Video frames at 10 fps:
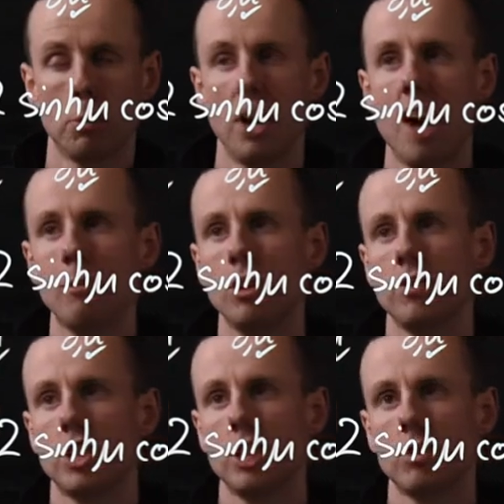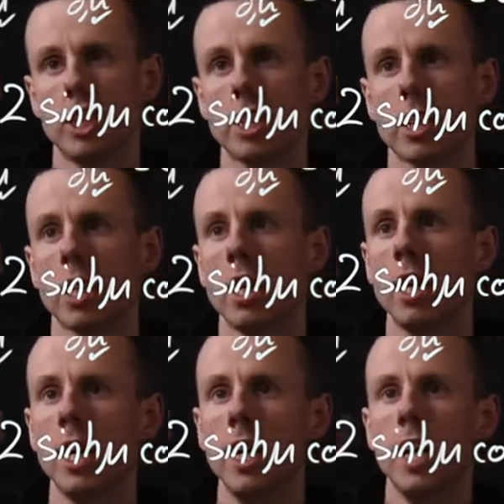parameter of the geodesic,
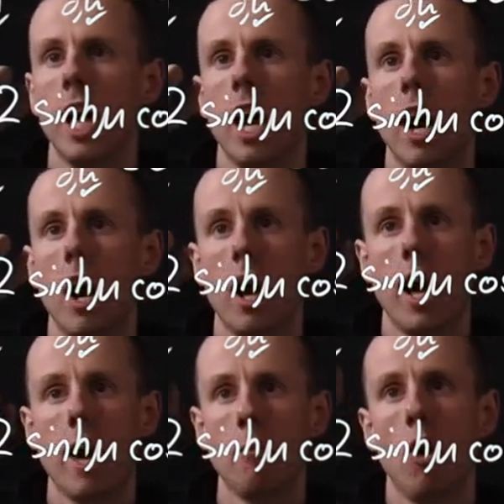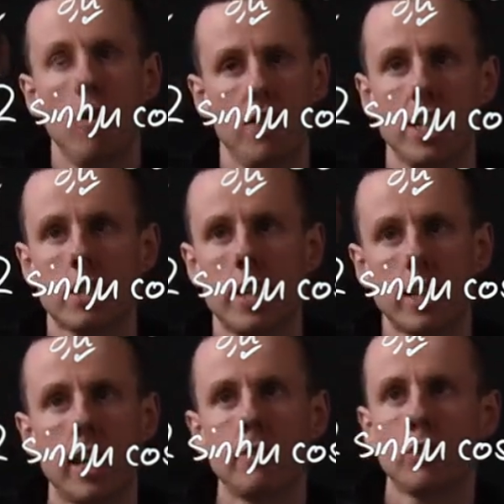of this thing
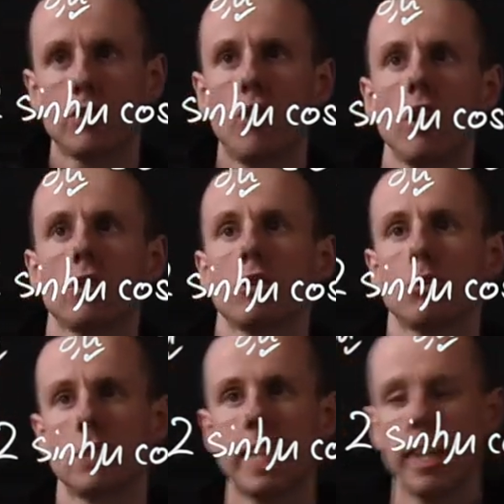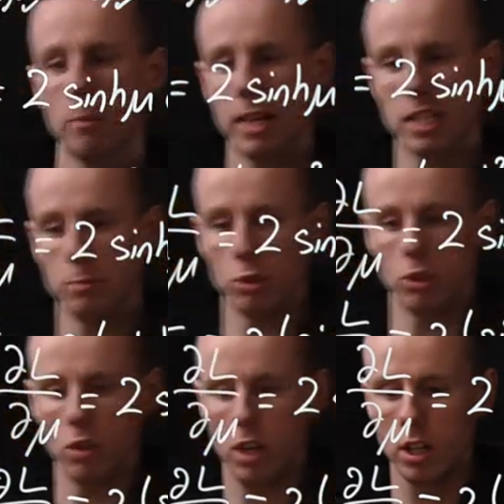that I've just found. So dl by d mu
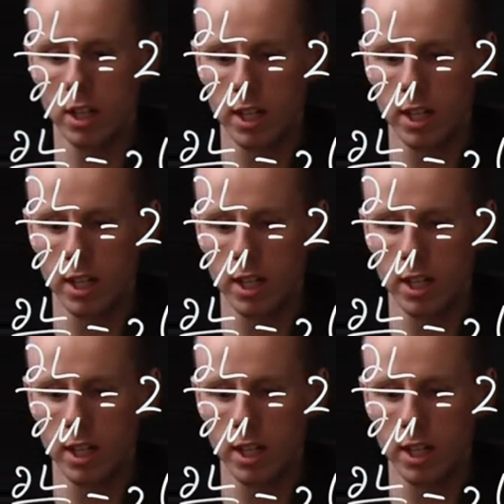dot.